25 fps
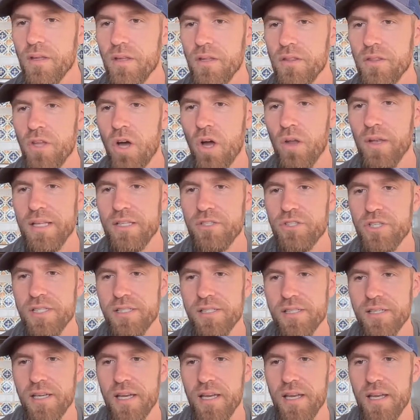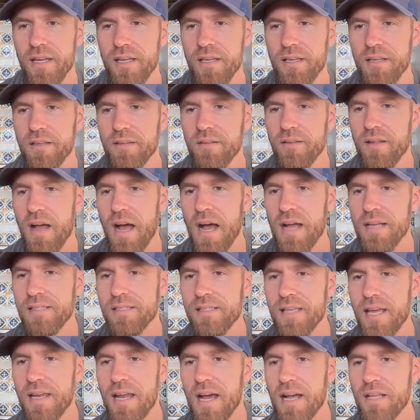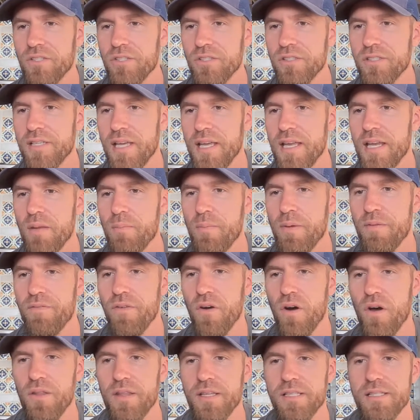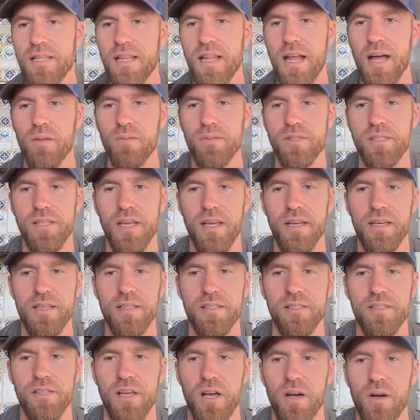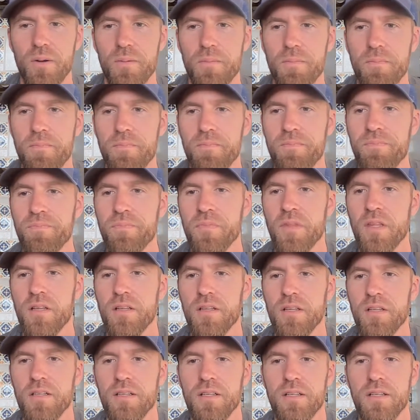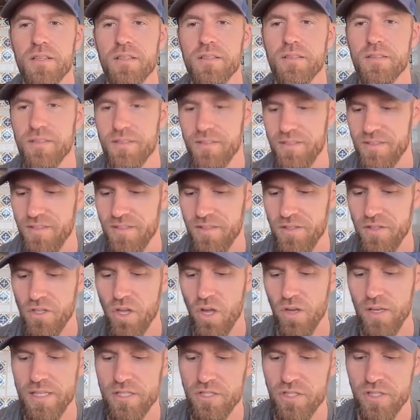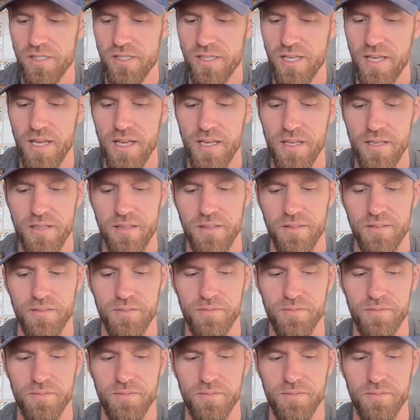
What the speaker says: knowledge is key. I said Argentina before this clown said it. So knowledge is key.